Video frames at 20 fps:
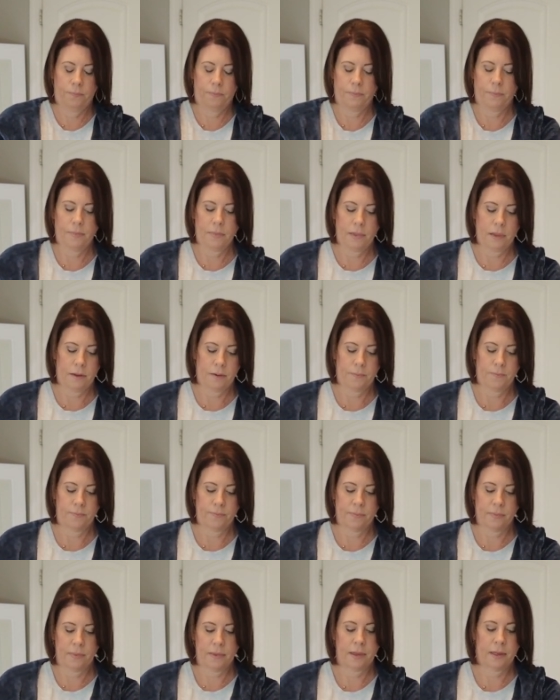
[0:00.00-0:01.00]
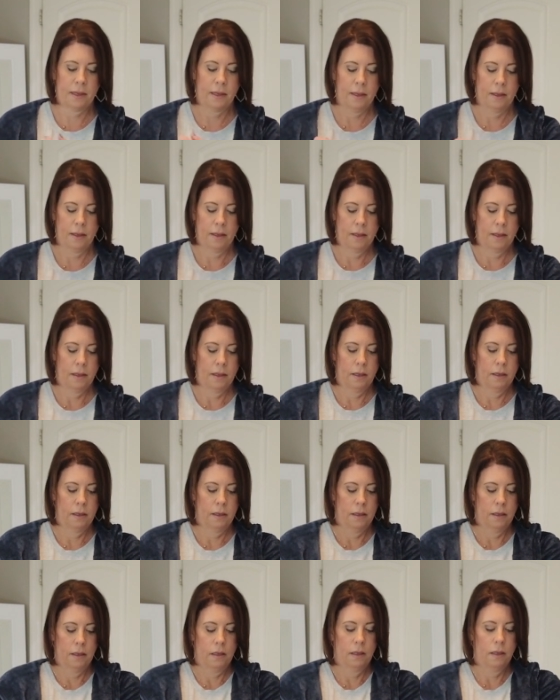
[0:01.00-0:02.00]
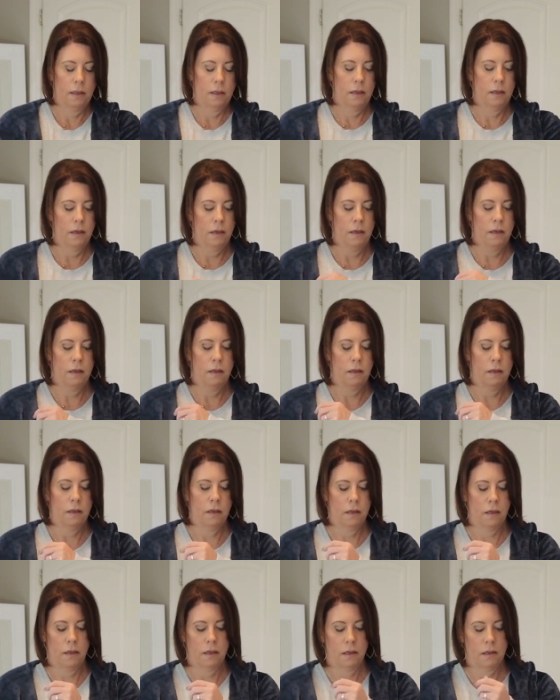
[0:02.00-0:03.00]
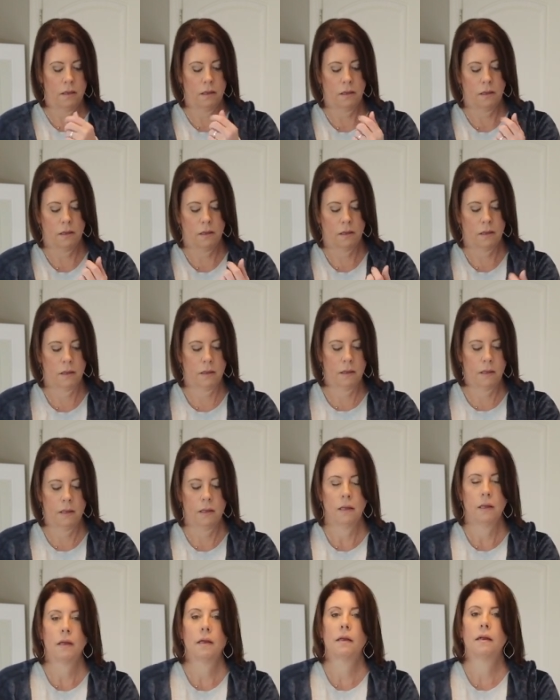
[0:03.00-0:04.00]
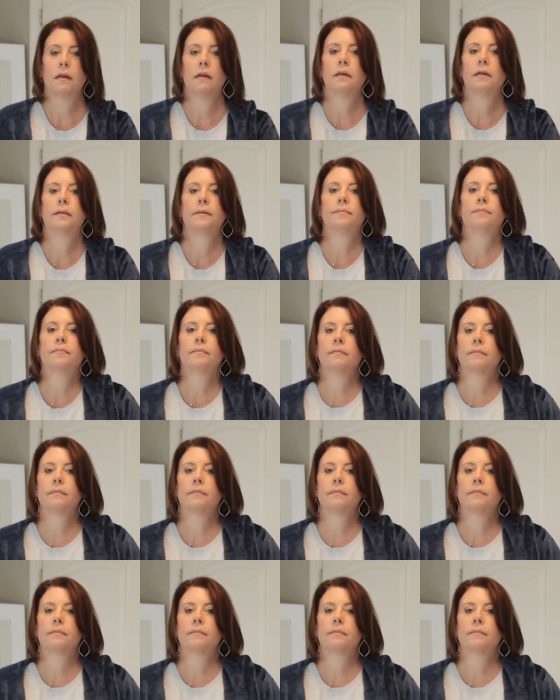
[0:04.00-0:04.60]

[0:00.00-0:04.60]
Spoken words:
(silence)